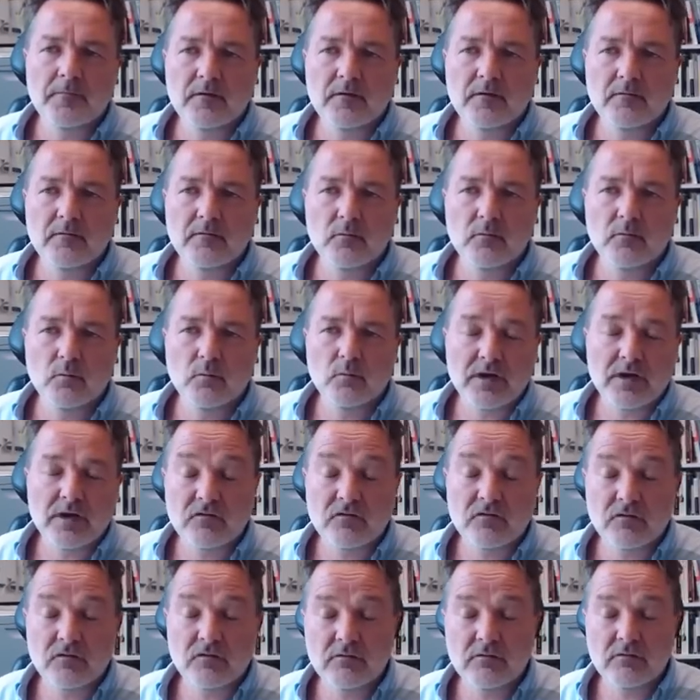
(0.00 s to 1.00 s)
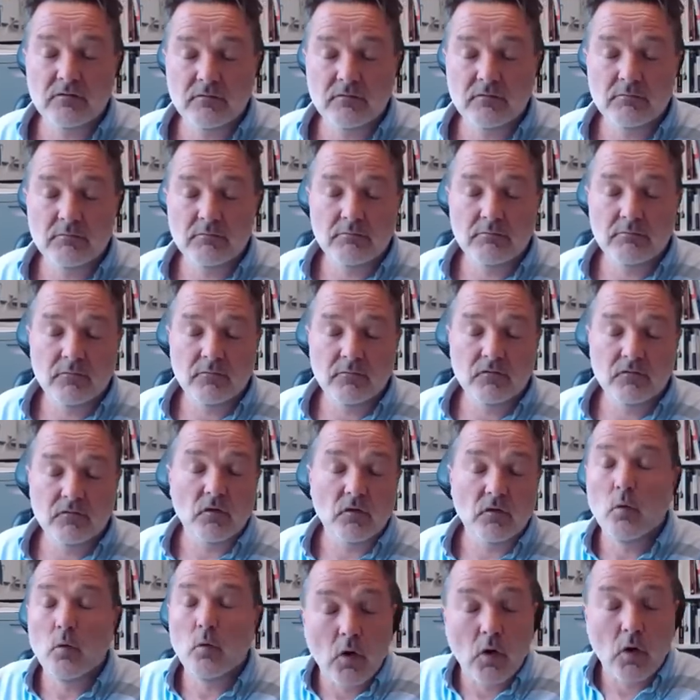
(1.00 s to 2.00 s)
which
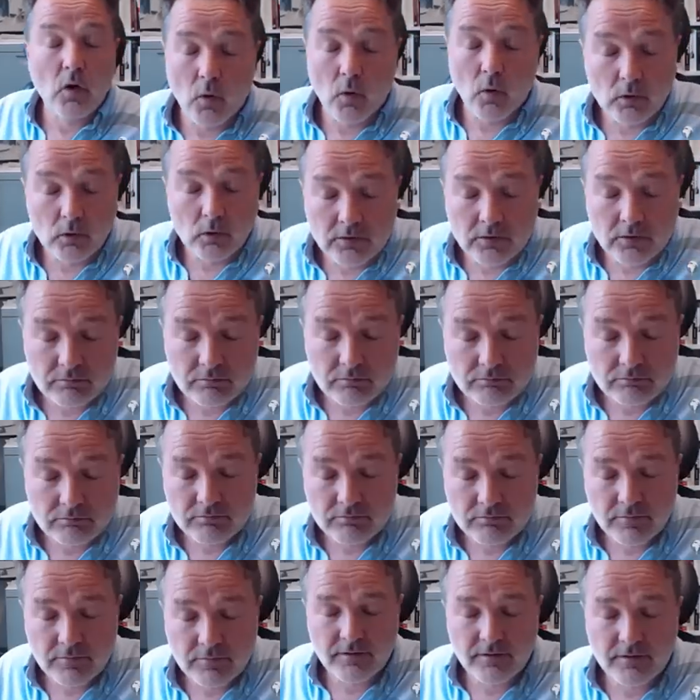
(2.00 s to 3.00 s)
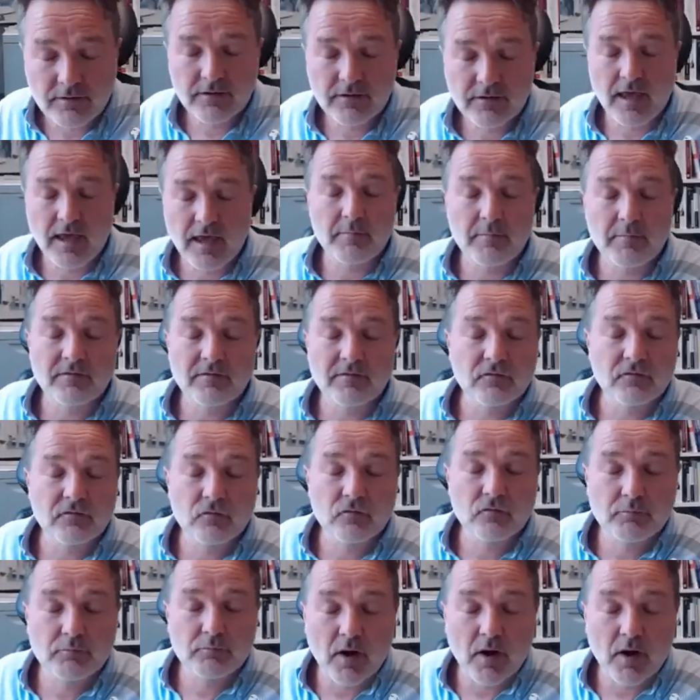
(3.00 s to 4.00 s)
so-called came as a
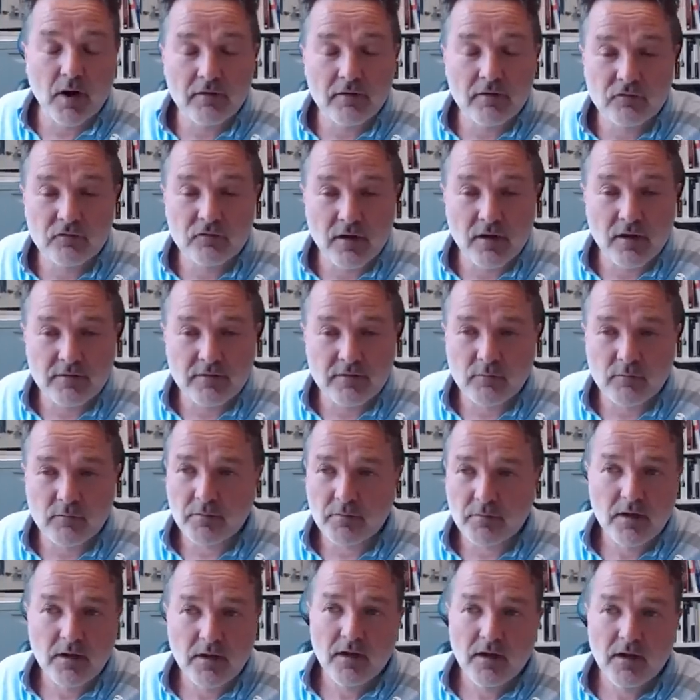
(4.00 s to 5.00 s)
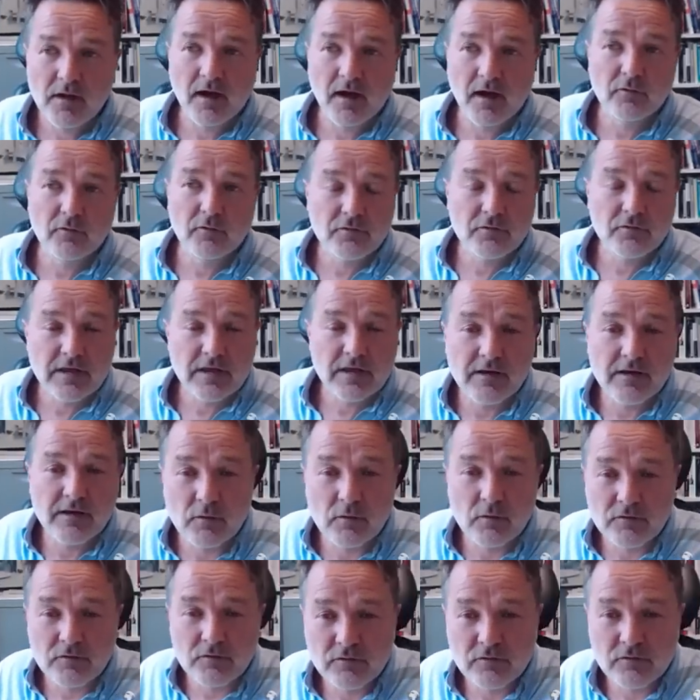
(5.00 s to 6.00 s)
surprise to everyone. I don't think it
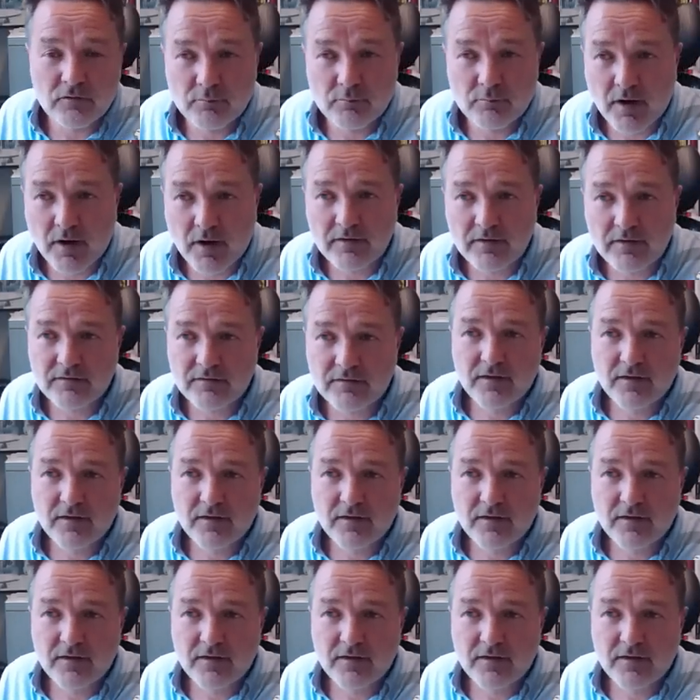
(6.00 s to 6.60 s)
was a surprise,